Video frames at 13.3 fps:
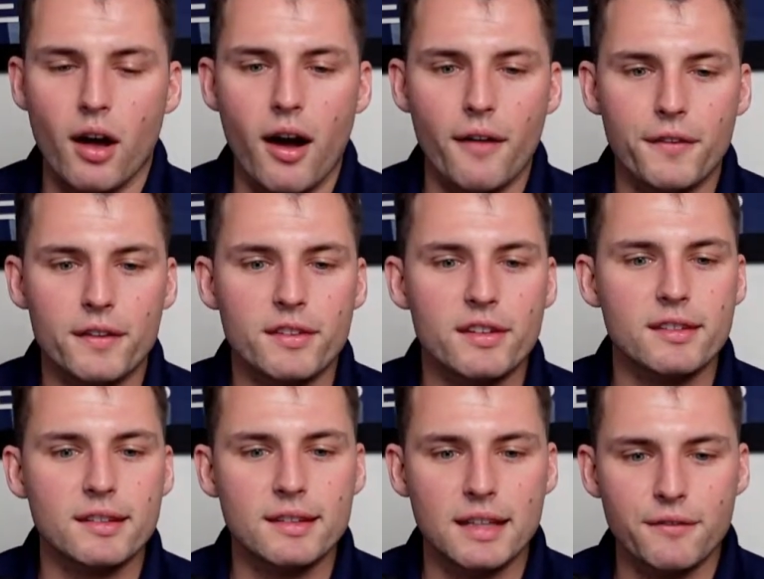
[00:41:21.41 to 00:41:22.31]
offenses
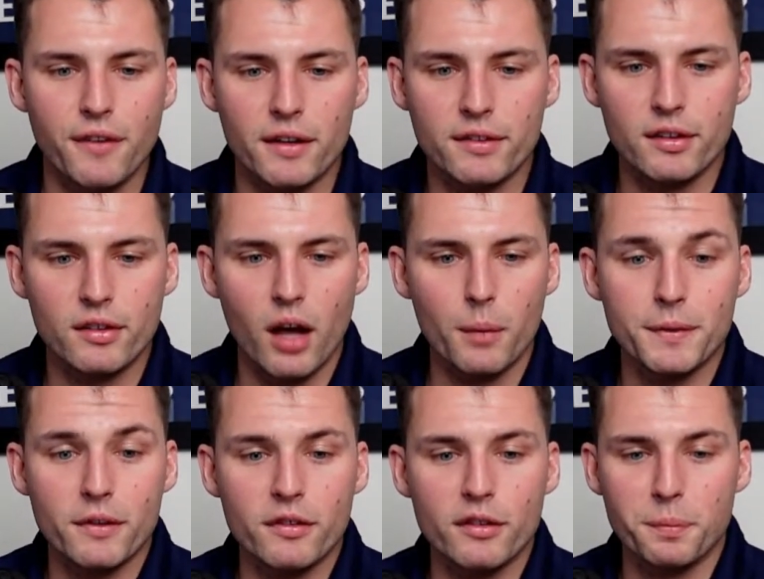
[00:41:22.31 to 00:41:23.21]
and defenses
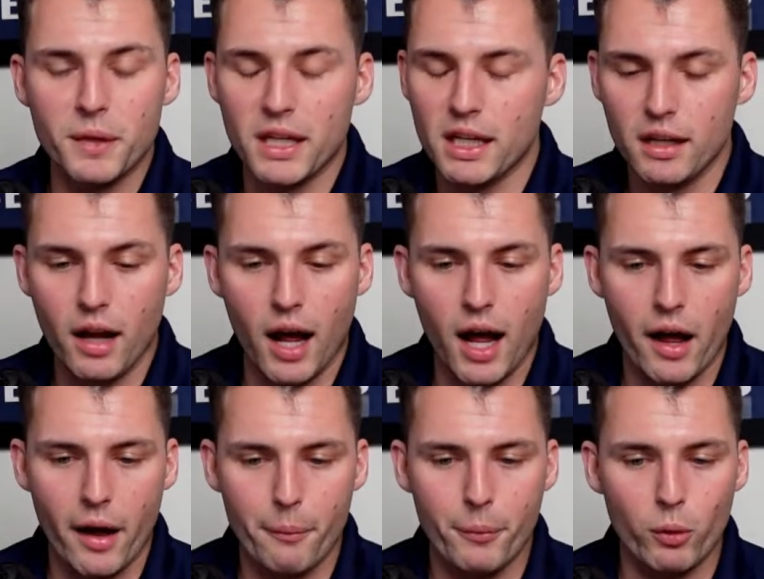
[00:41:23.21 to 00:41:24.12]
up to speed.
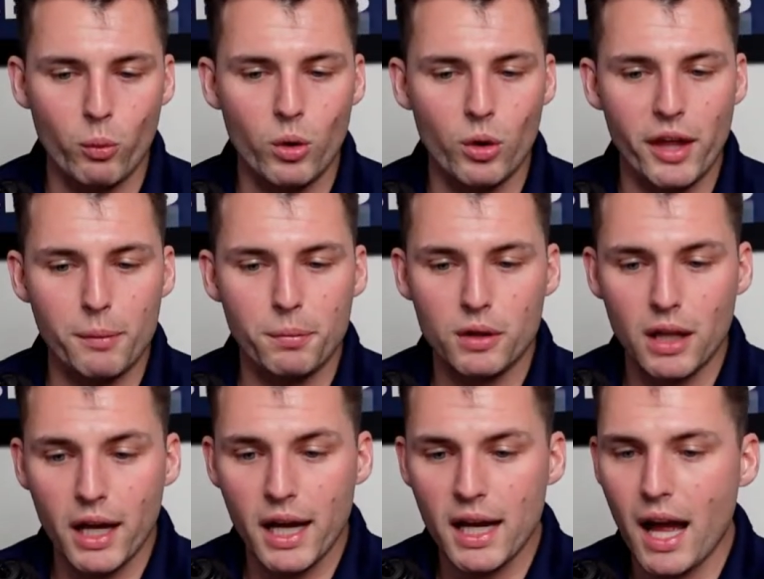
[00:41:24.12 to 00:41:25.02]
Uh, but will they
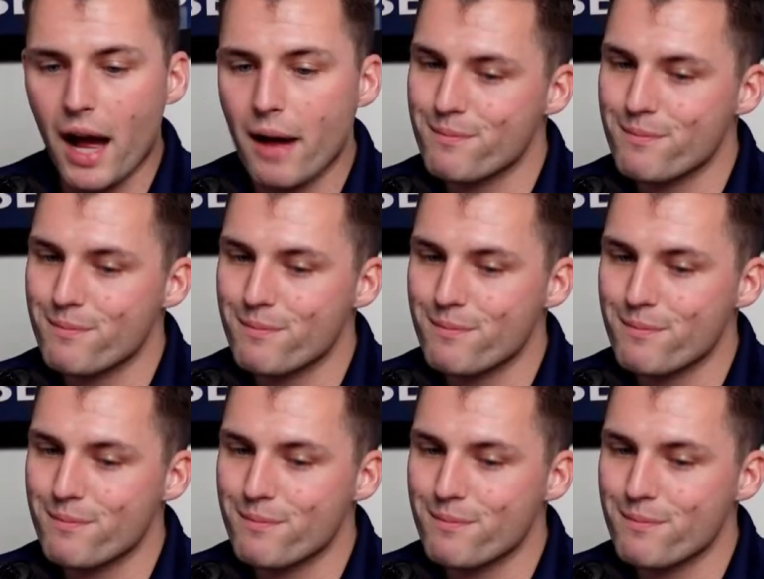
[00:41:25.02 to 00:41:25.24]
play?